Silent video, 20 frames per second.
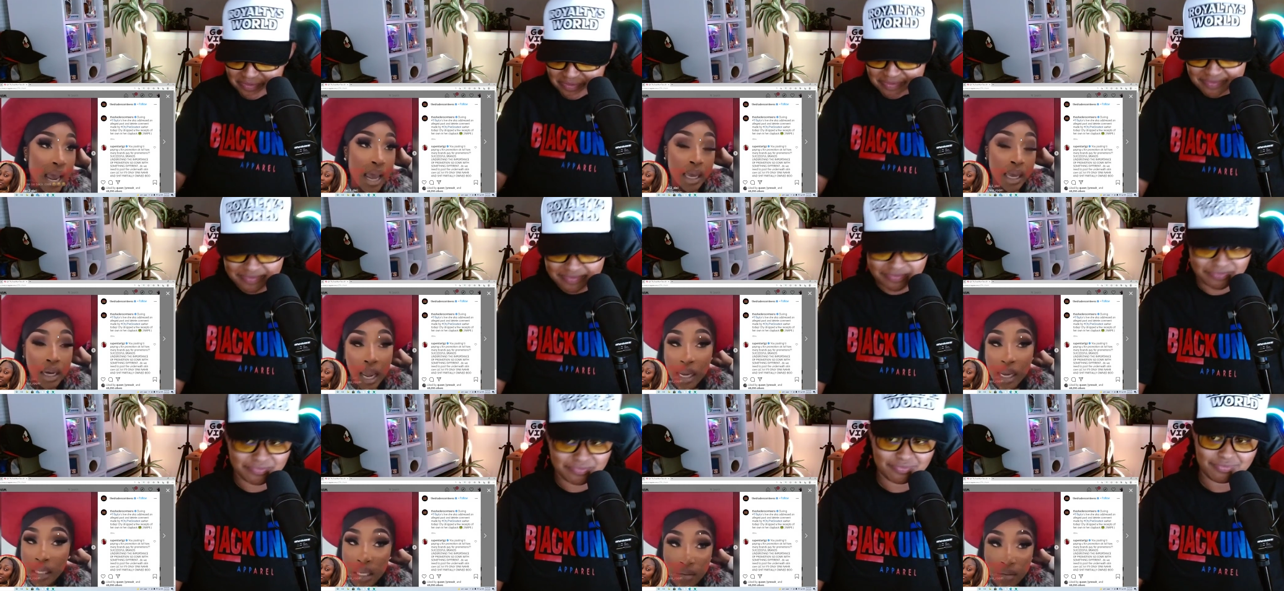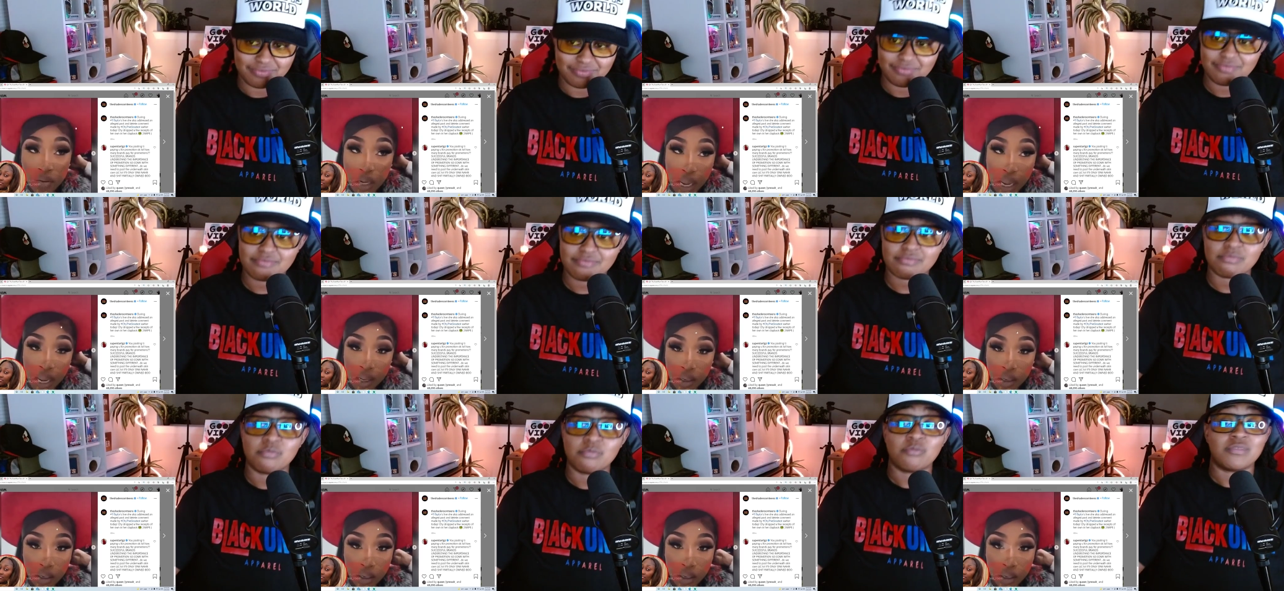Speaker 1: It ain't giving that.
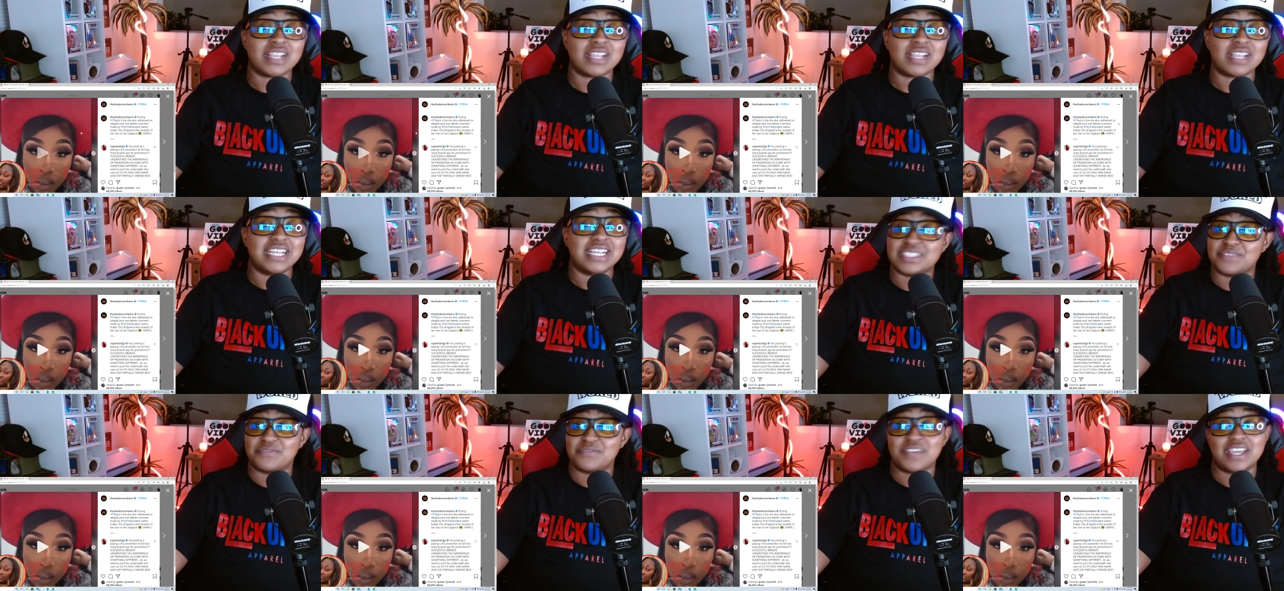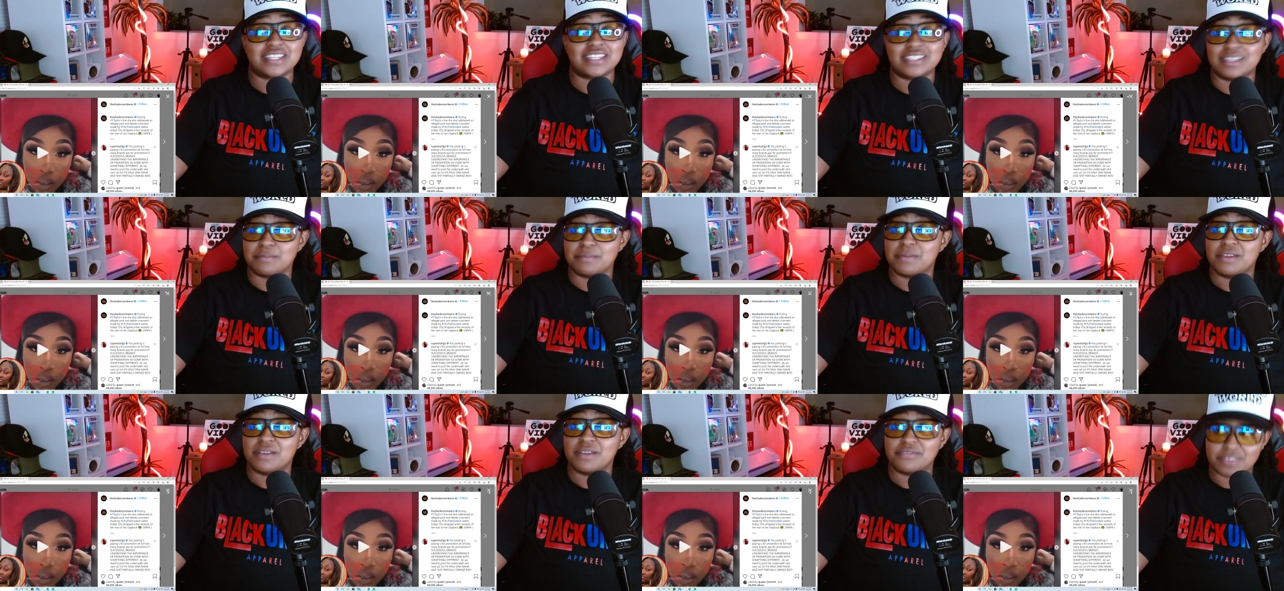
Speaker 2: It's the fact that
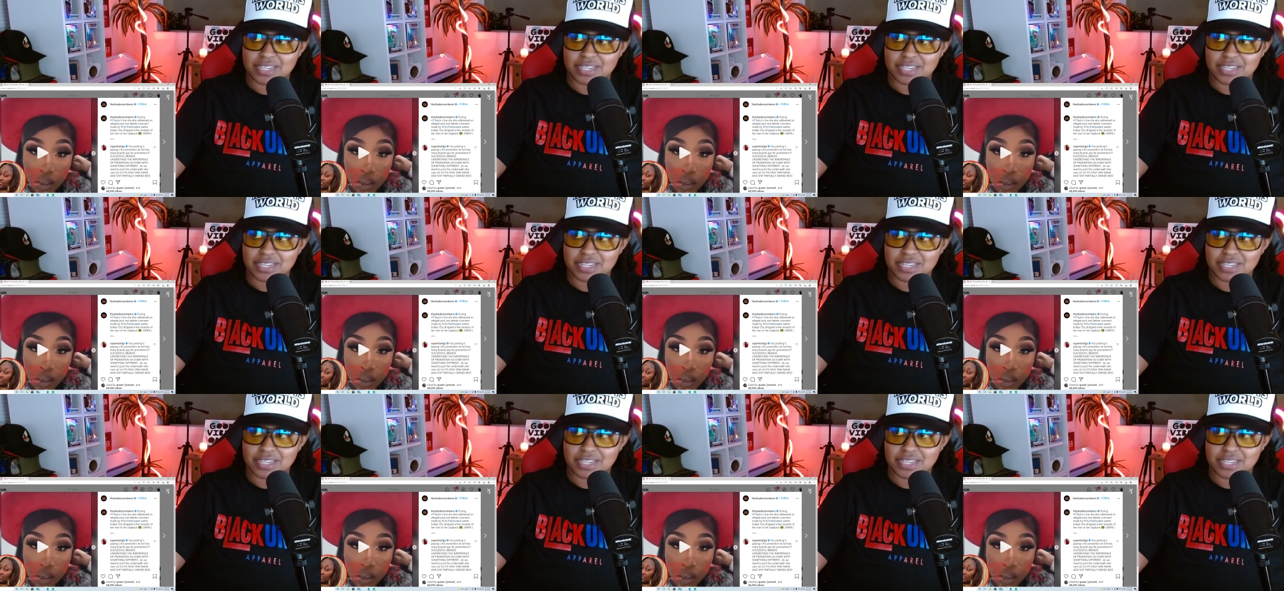my friend